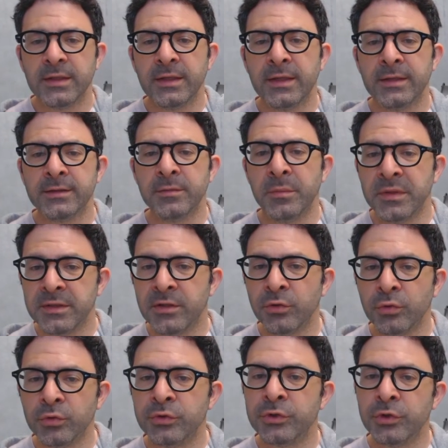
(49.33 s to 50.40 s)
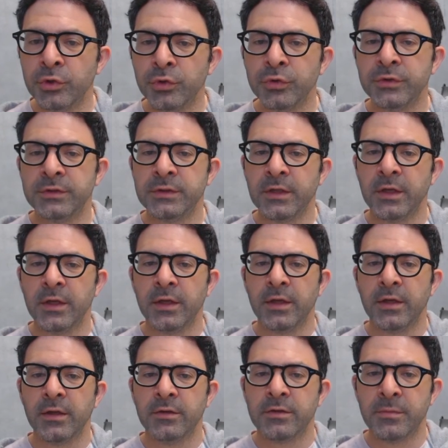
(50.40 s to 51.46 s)
and the materials used
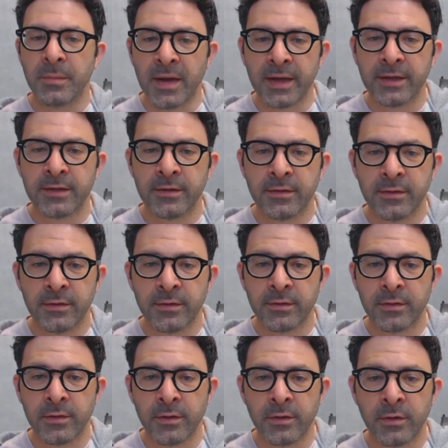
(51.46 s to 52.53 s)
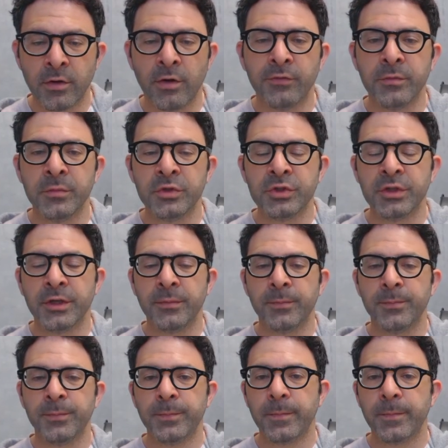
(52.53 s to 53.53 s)
to make the coffee machine.